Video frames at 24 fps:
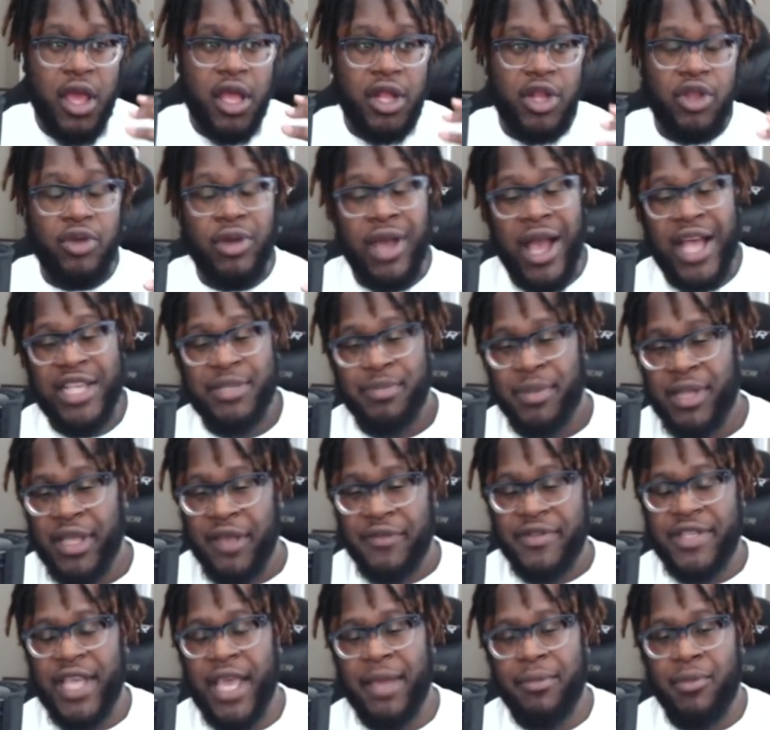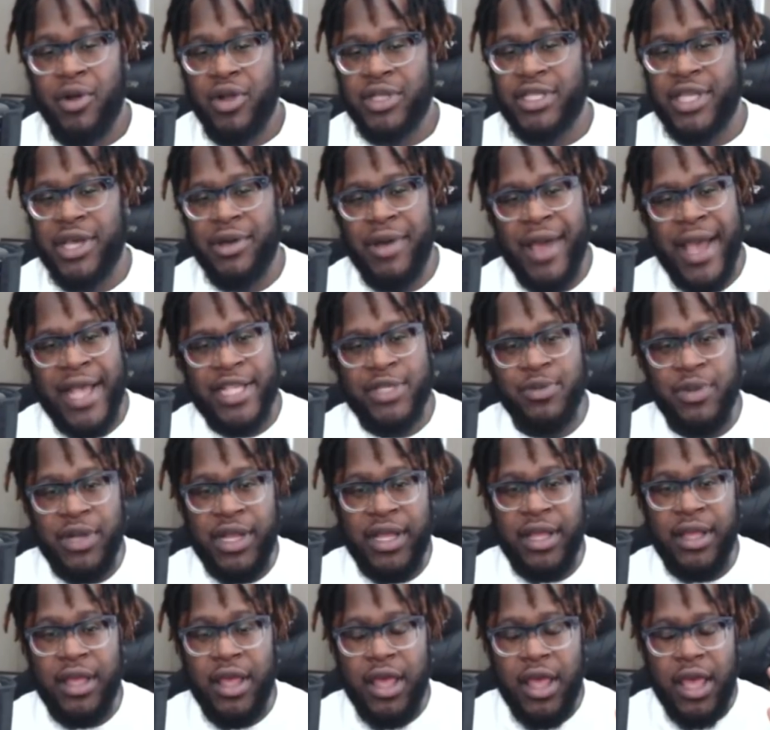Do you guys believe Tate Martell has what
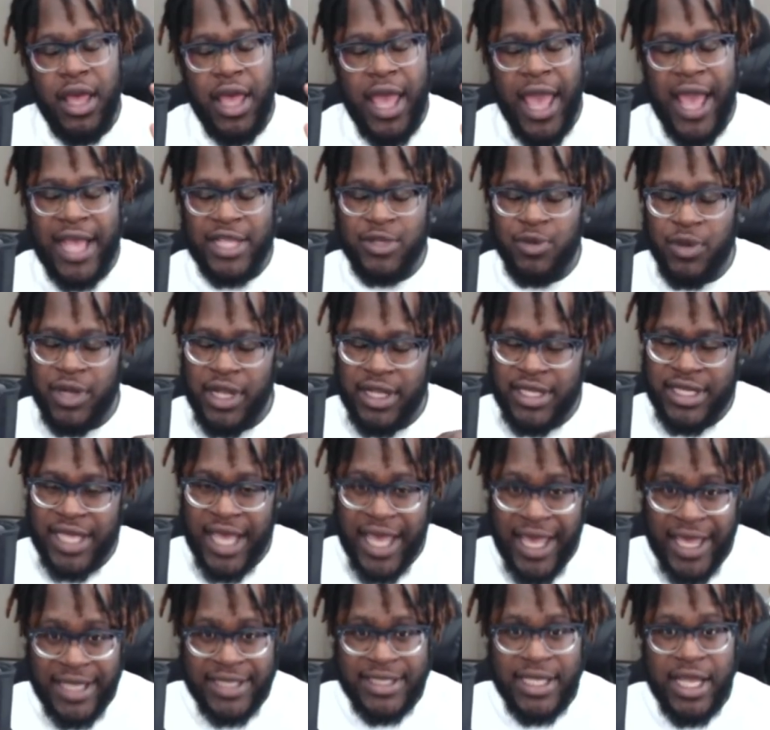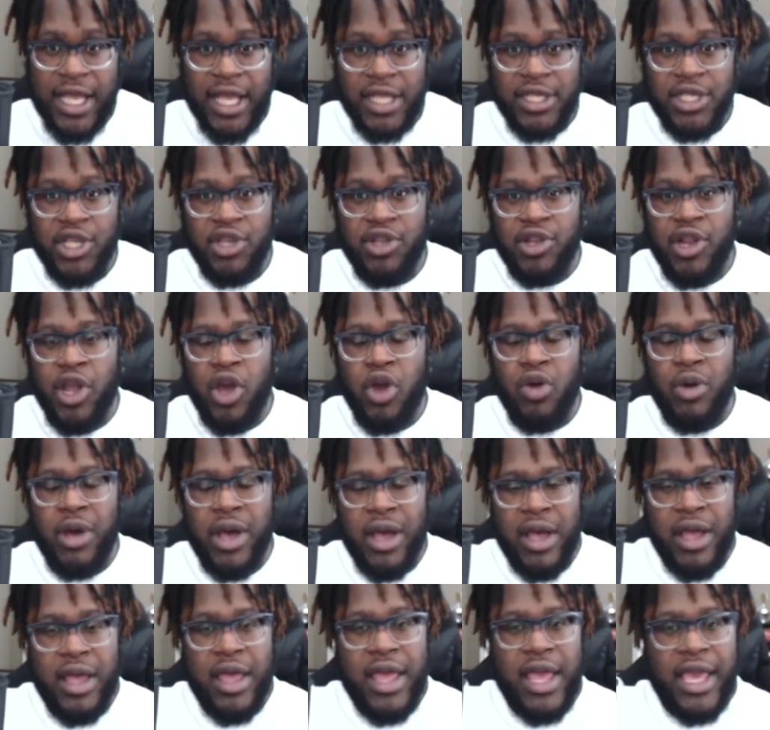it has what it takes to you know
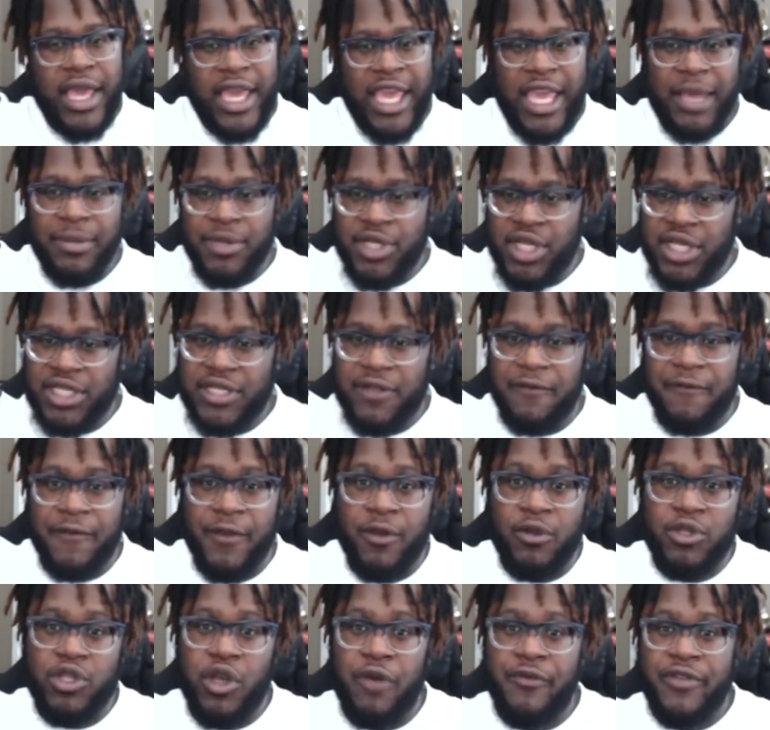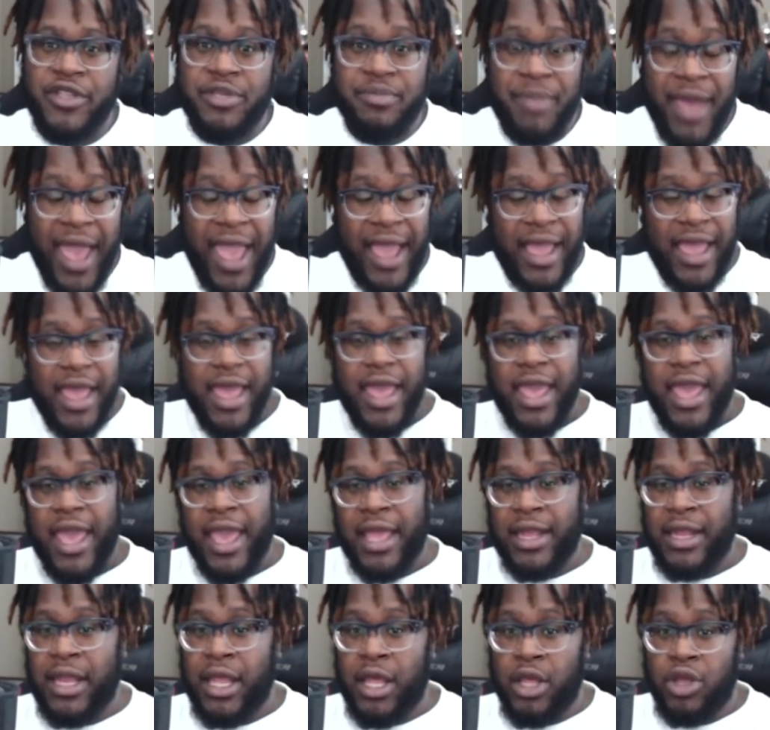uh, keep Justin Fields off his back
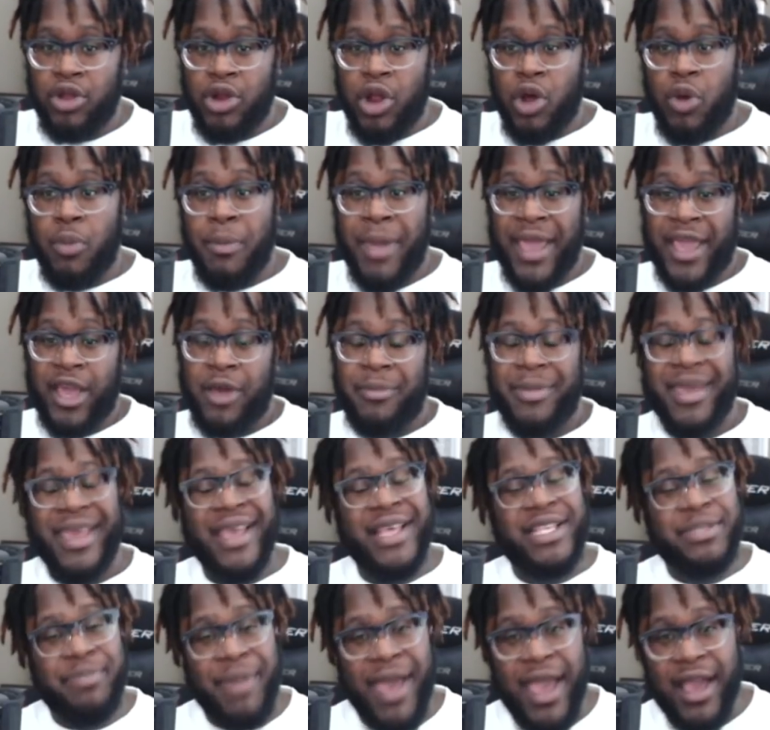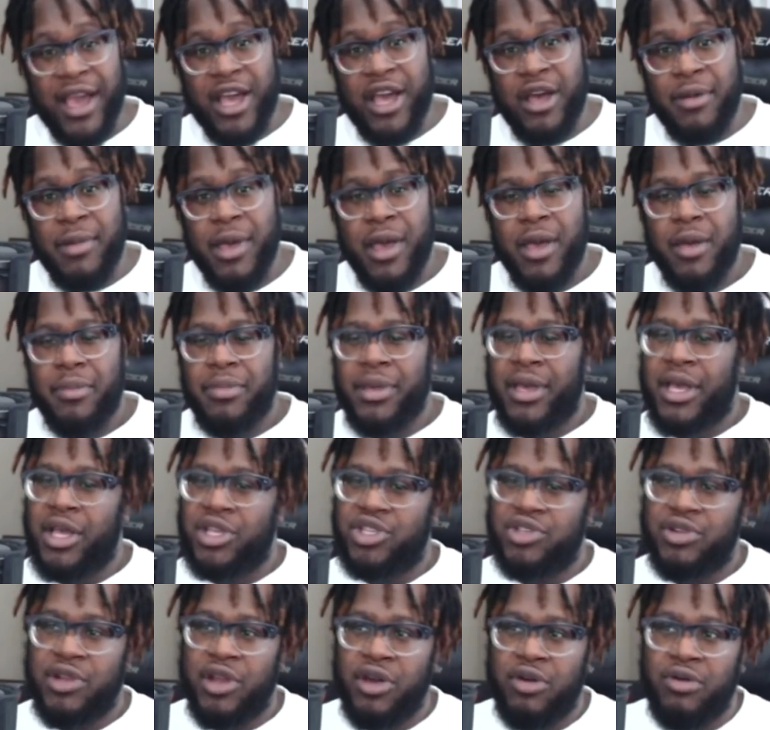and uh, you know make him his backup
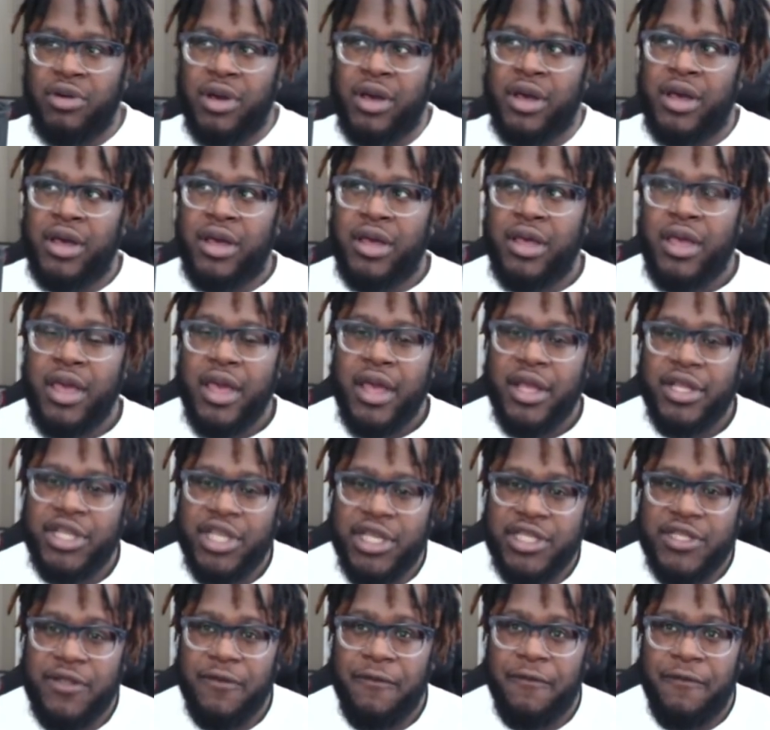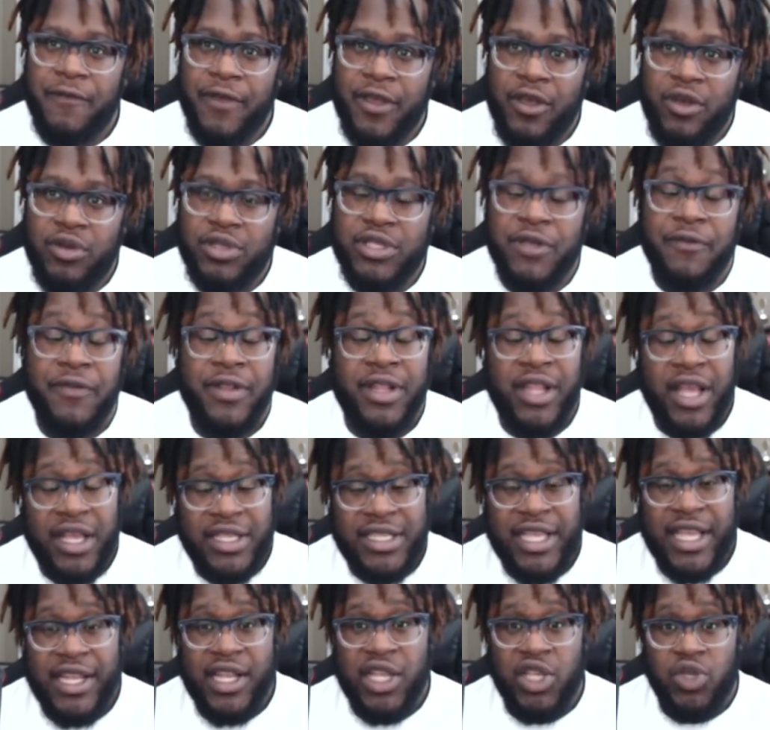because you know uh, Justin Fields if he
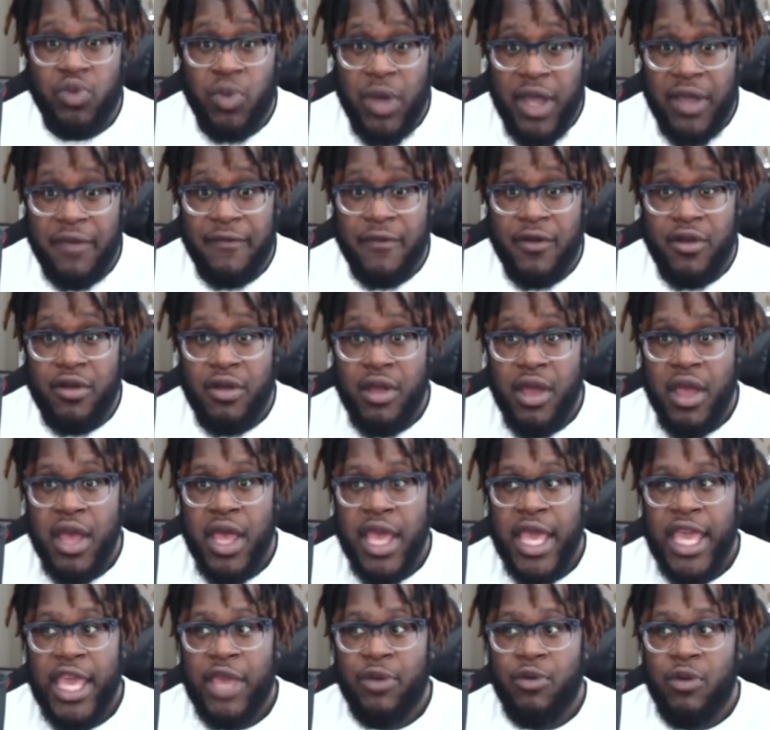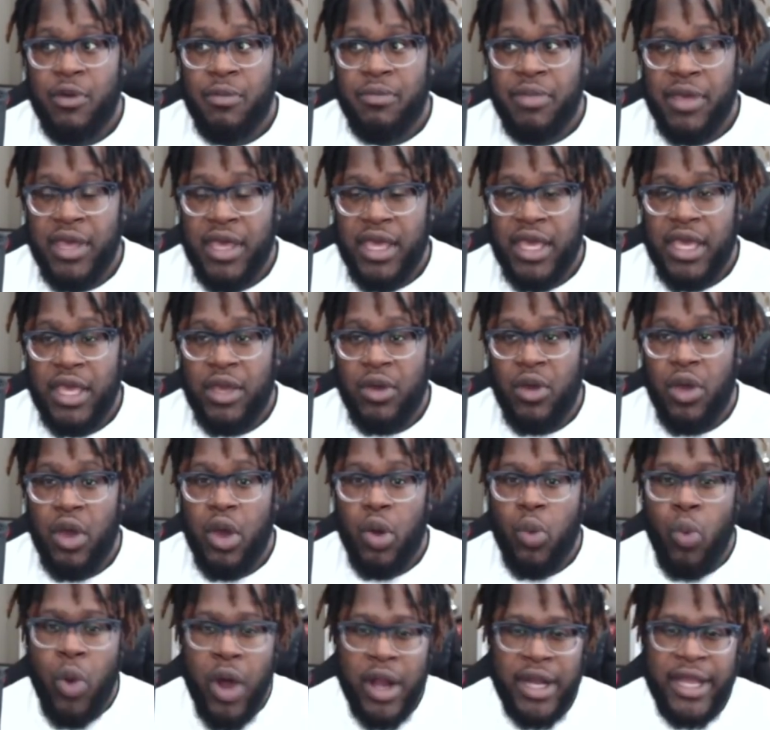does get this waiver he will be
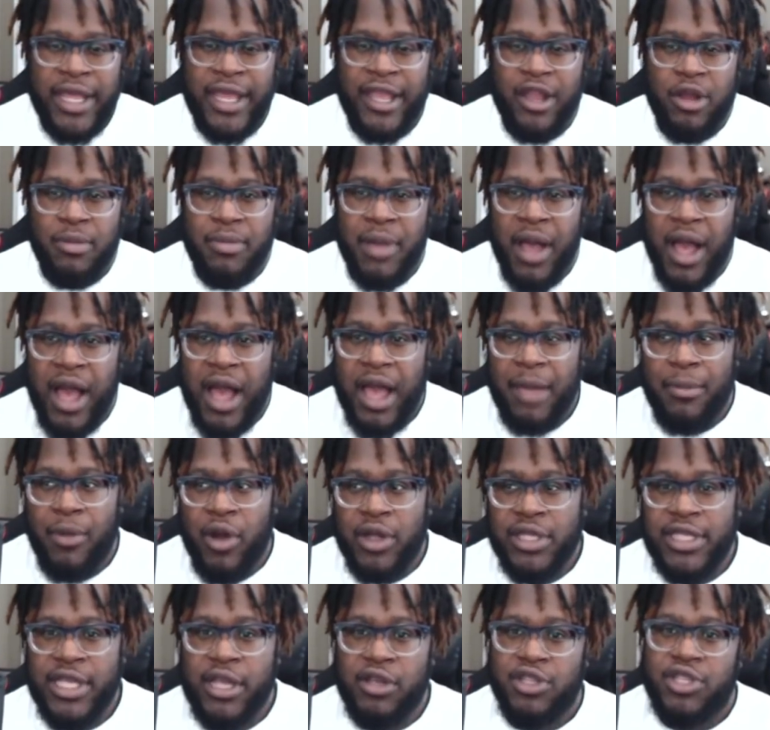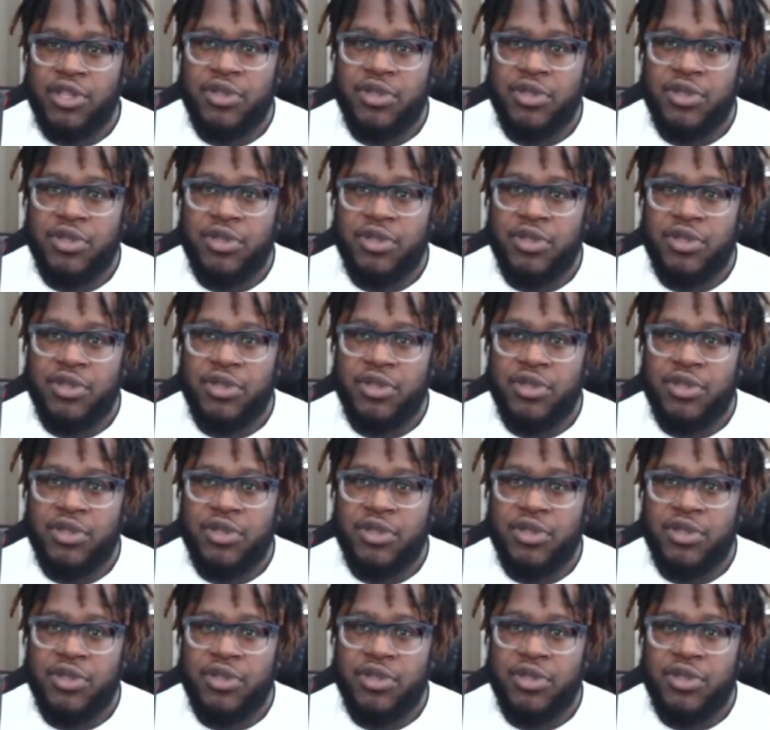one year behind Martell.